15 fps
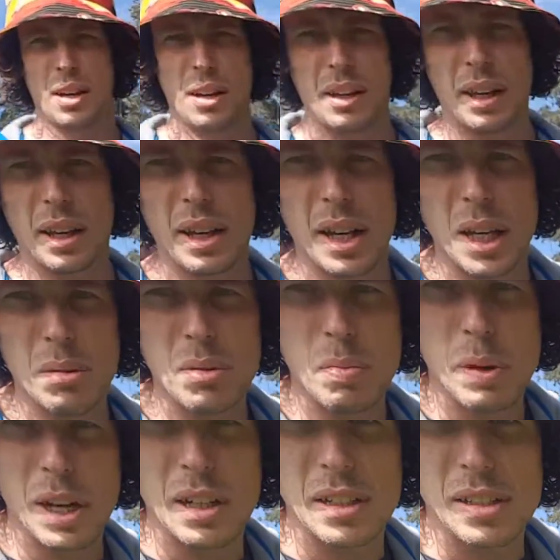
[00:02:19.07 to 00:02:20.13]
I get a heaps
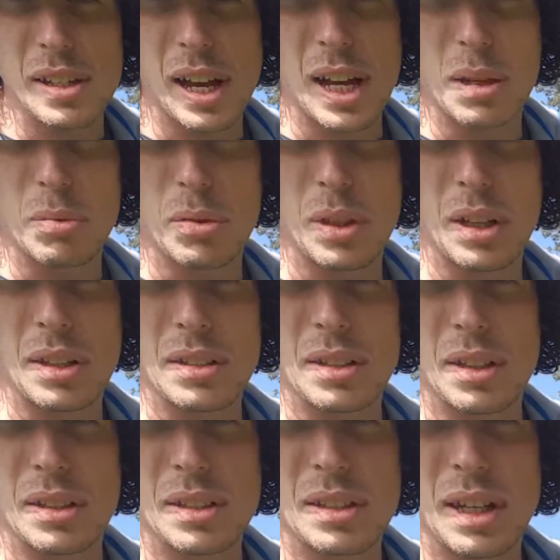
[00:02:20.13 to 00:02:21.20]
better stable,
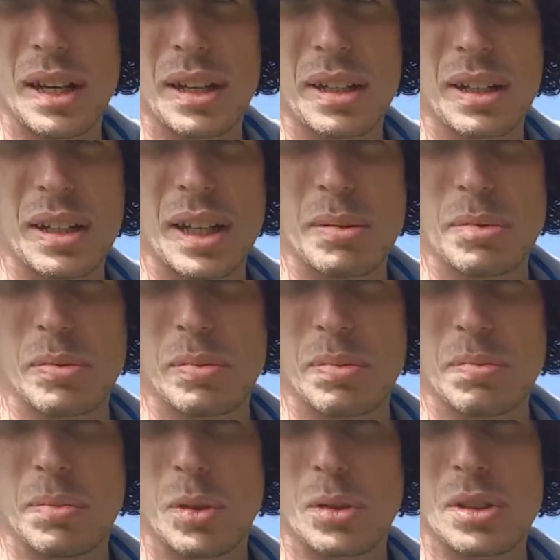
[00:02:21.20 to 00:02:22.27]
heaps
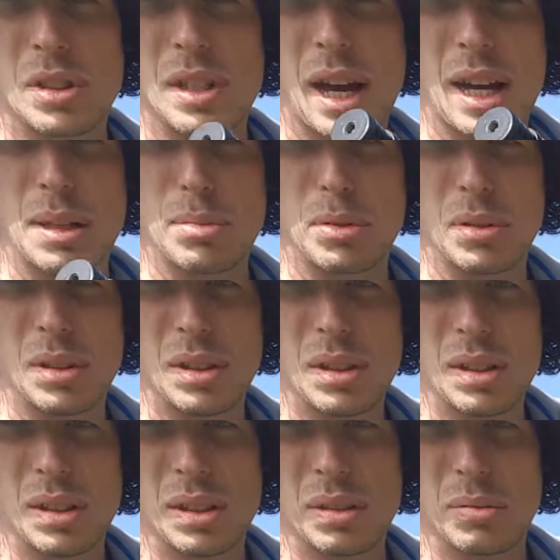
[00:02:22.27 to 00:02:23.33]
more stable
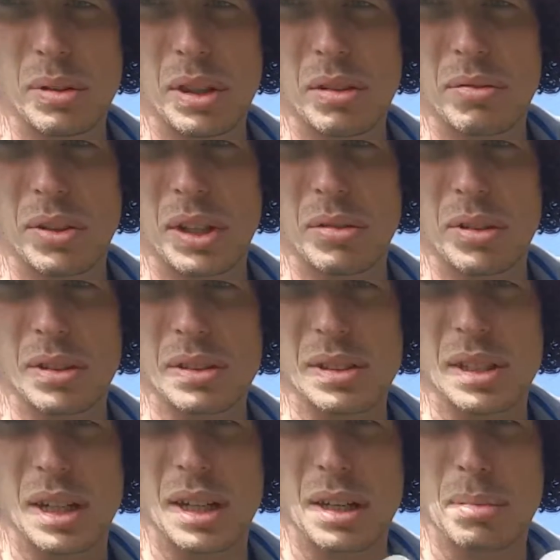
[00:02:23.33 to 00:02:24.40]
with the V-rod
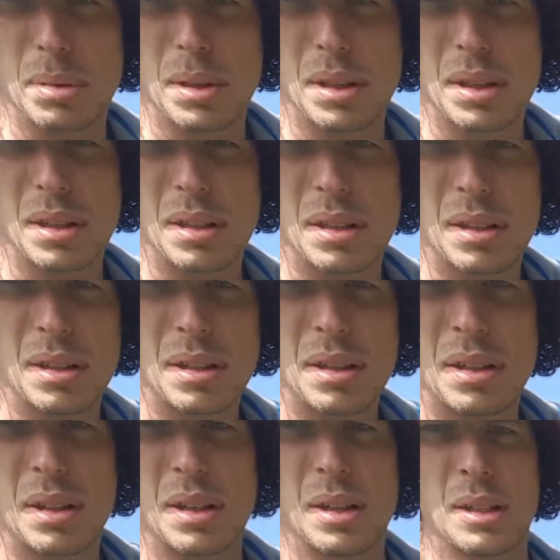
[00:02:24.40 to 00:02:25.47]
setup.
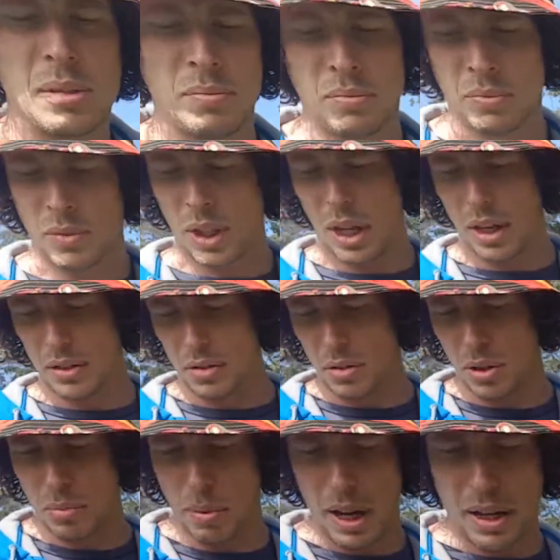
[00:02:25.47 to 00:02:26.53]
Okay, so
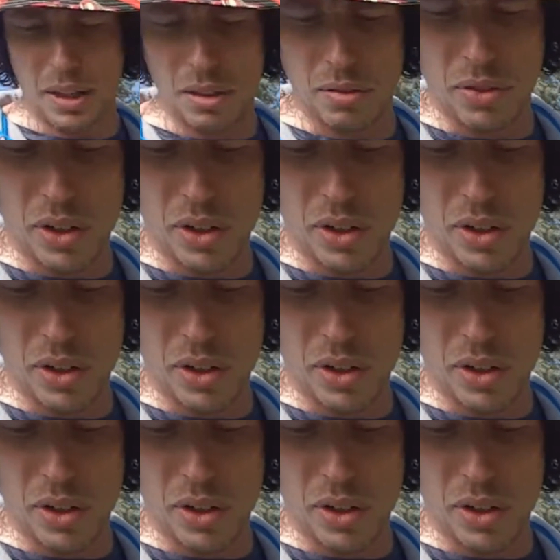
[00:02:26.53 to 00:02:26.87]
on the back of the